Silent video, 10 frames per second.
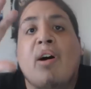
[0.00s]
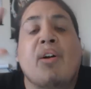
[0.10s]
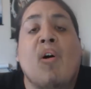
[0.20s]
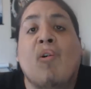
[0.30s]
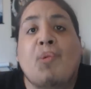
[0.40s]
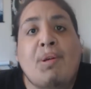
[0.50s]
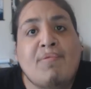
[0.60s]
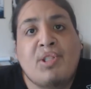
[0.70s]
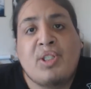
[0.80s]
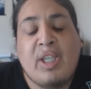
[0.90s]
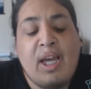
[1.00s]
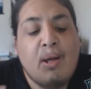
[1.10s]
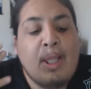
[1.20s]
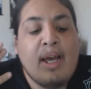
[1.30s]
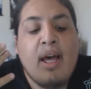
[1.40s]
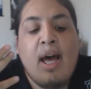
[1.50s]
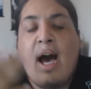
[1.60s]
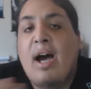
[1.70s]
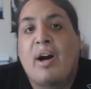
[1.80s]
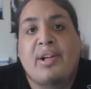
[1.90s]
on a whole different scale. Like,
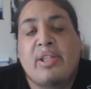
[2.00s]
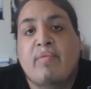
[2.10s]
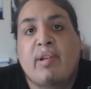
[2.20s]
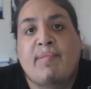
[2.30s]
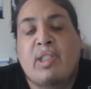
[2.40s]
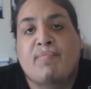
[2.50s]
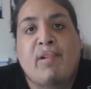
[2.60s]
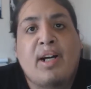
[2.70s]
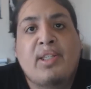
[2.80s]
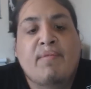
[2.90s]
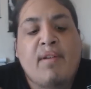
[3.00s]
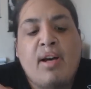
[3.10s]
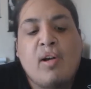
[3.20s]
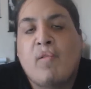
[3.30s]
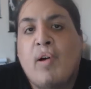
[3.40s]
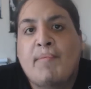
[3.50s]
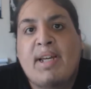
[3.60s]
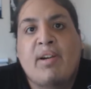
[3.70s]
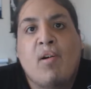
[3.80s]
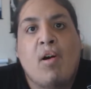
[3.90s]
I honestly wouldn't be surprised if Kurome
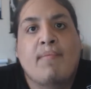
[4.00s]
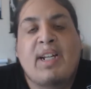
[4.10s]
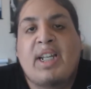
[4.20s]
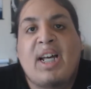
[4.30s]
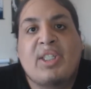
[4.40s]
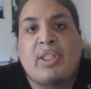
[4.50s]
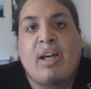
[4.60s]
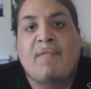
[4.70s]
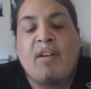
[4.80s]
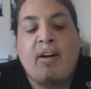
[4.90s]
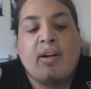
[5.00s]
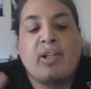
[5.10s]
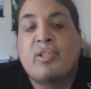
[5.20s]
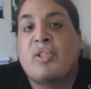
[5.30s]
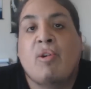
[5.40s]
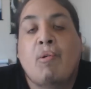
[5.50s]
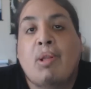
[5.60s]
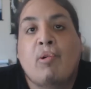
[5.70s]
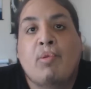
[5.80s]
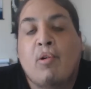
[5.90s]
and her army and Esdef could
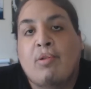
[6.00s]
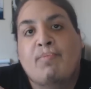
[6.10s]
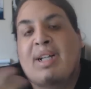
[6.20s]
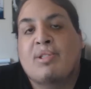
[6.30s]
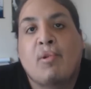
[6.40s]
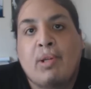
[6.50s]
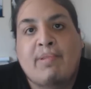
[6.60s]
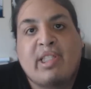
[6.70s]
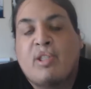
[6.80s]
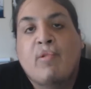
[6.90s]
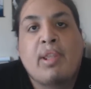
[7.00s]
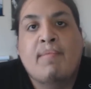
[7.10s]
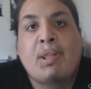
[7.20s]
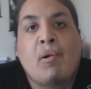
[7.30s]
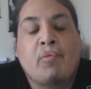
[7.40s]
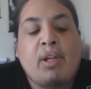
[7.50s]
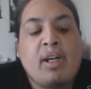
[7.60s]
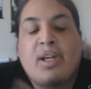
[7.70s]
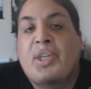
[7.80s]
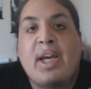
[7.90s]
solo, or not solo, but the two of them alone
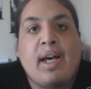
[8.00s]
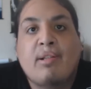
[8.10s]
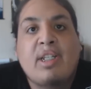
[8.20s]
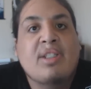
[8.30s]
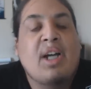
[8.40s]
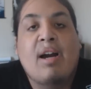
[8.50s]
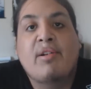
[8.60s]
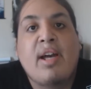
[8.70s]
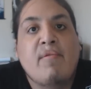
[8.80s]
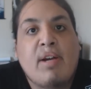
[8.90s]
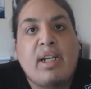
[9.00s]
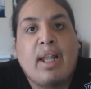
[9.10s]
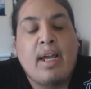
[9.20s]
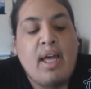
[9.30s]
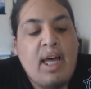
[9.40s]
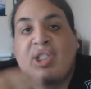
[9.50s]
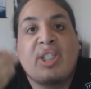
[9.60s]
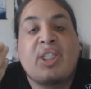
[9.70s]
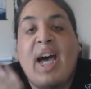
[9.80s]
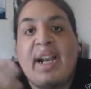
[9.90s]
could take out the entire Night Raid. Like, it's
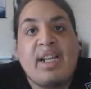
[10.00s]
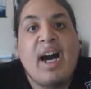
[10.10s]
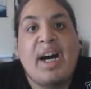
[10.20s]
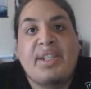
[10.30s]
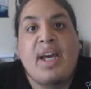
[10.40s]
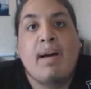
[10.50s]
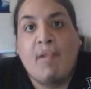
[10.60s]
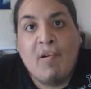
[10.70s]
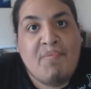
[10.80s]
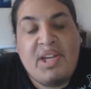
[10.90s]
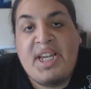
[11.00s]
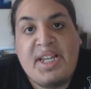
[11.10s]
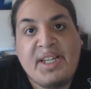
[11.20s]
just that goddamn OP.